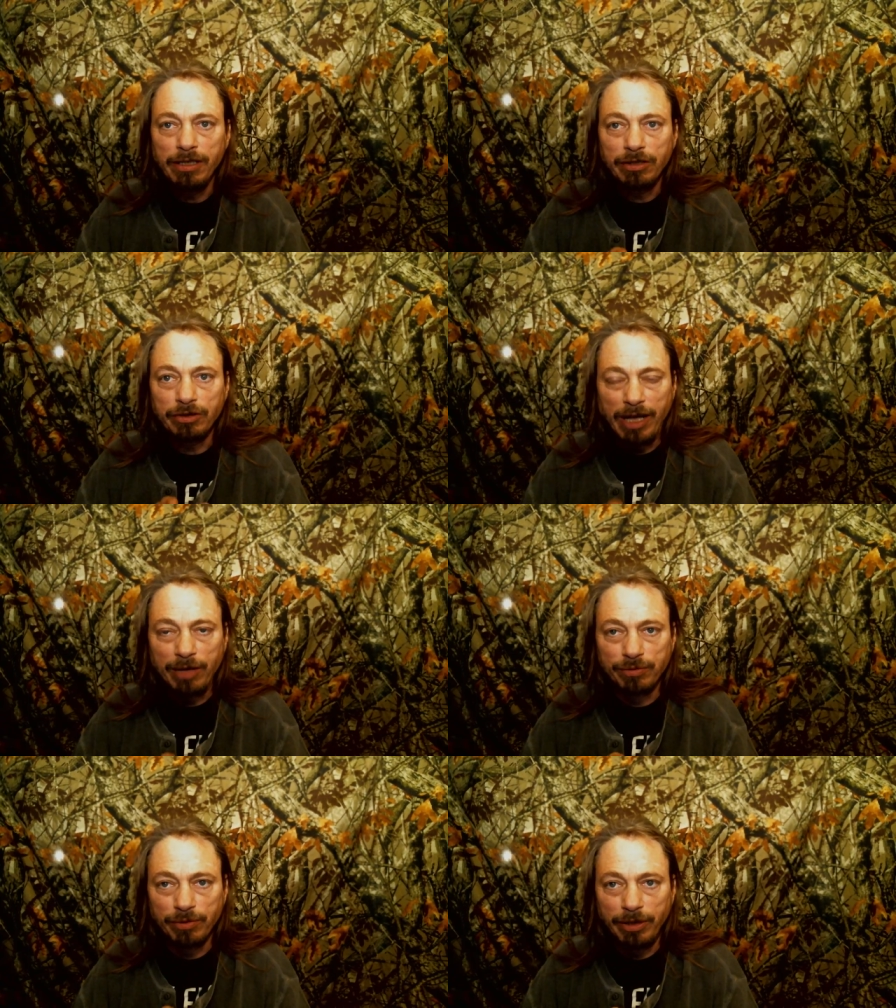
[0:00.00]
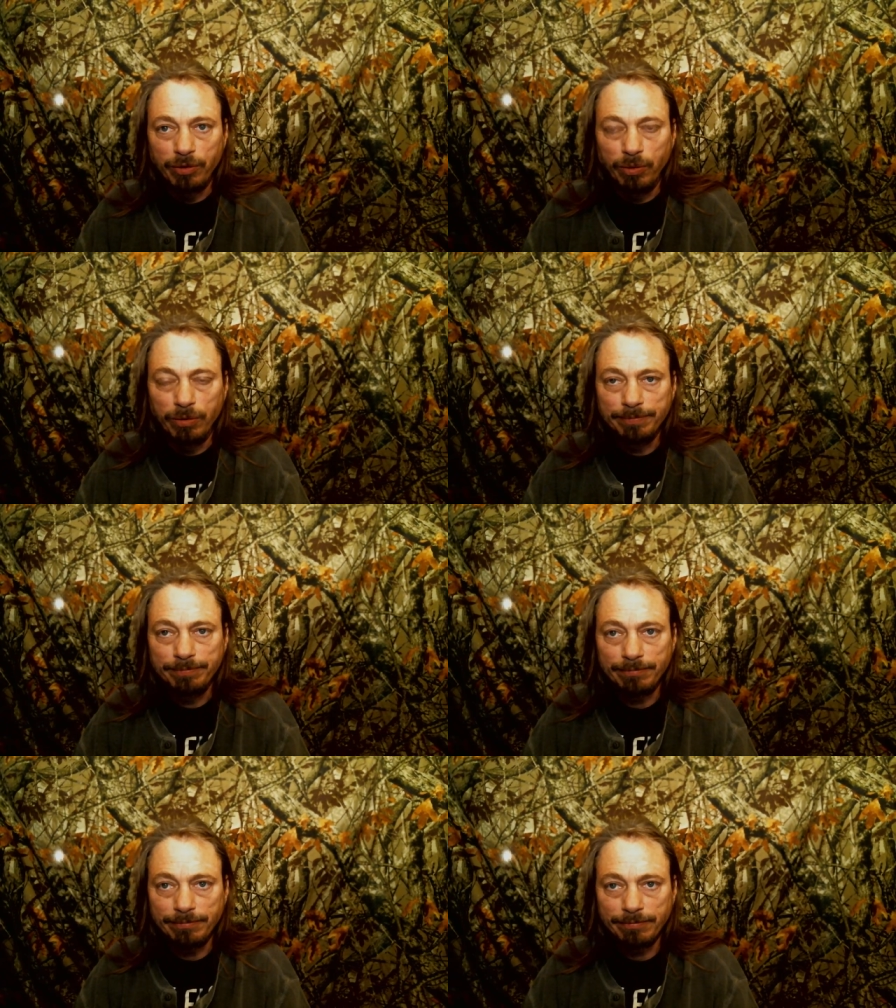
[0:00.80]
So that was really cool.
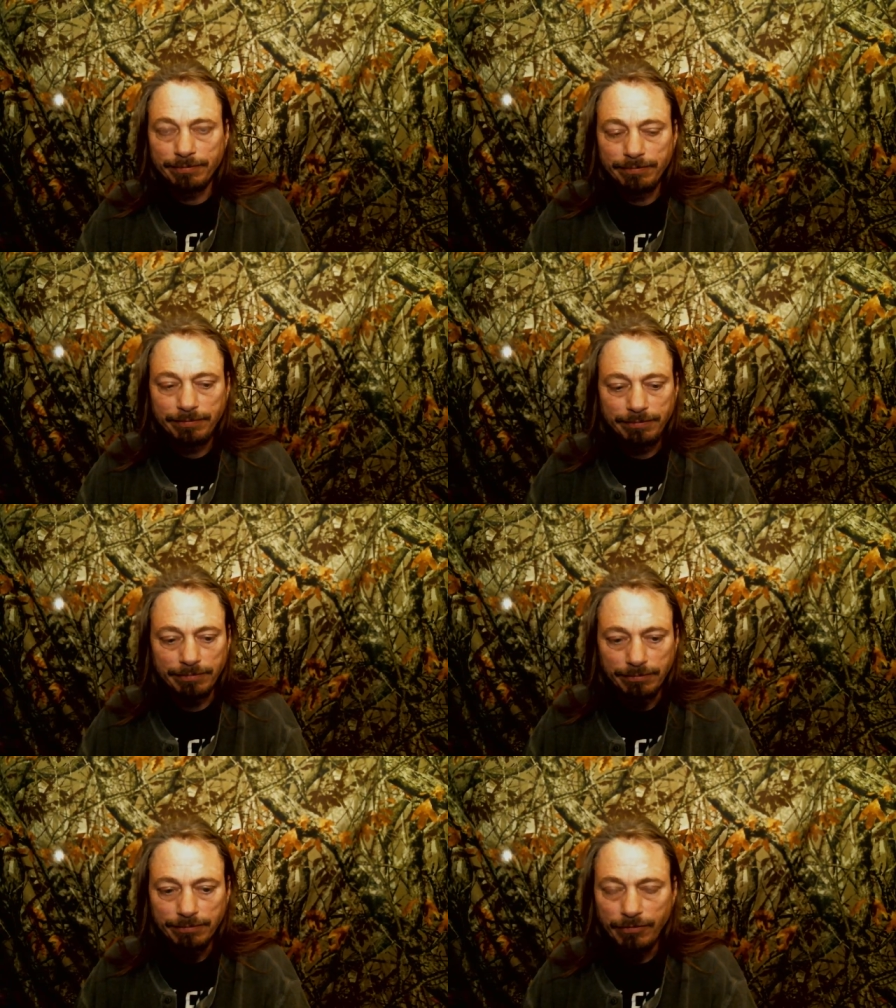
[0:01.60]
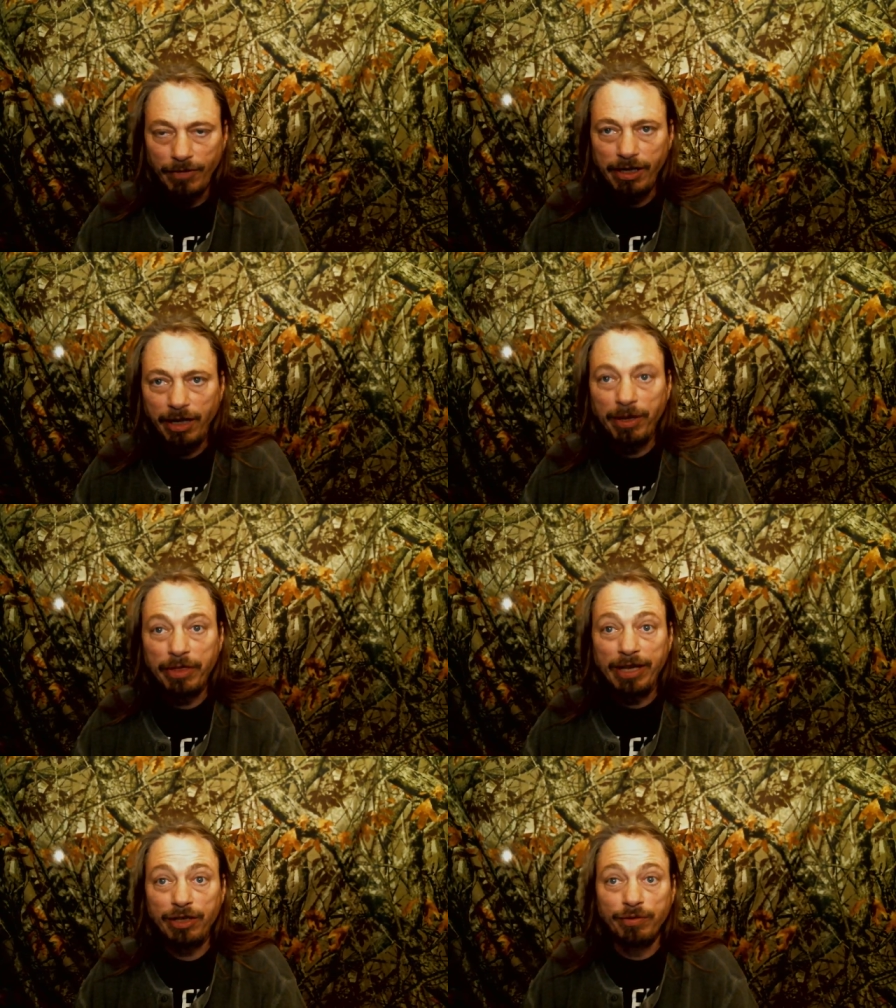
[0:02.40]
And I want to
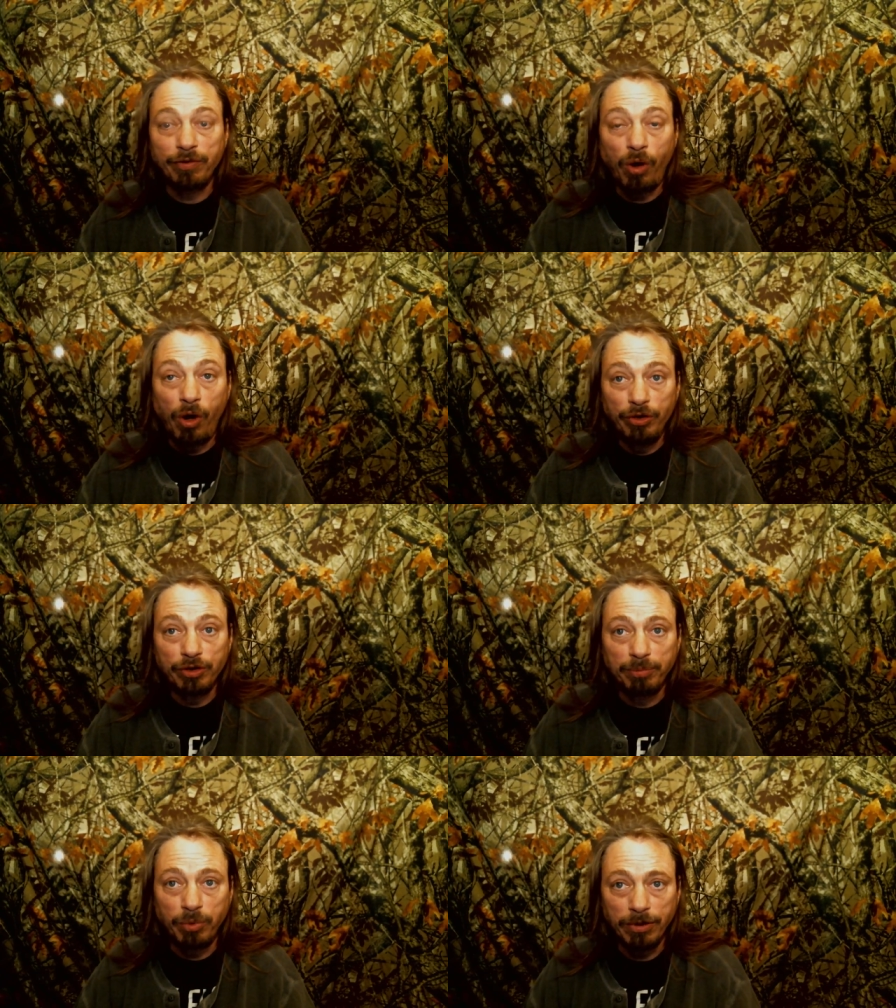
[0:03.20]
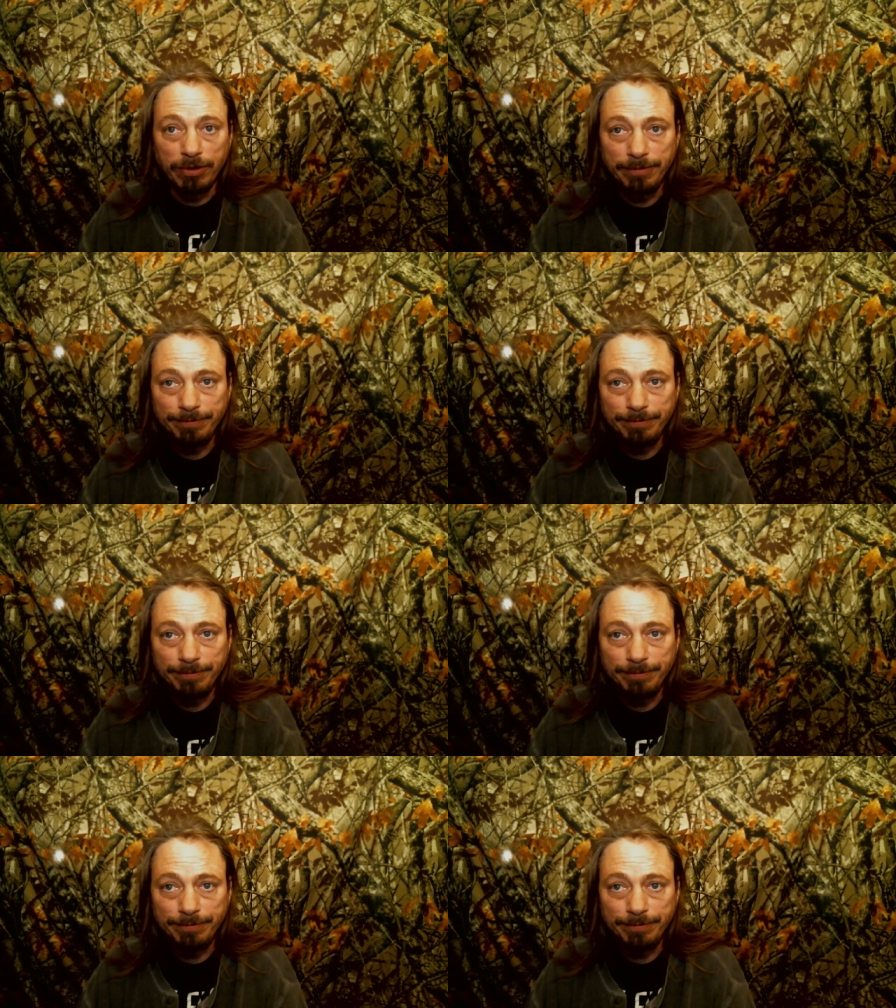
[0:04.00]
thank you for all your support.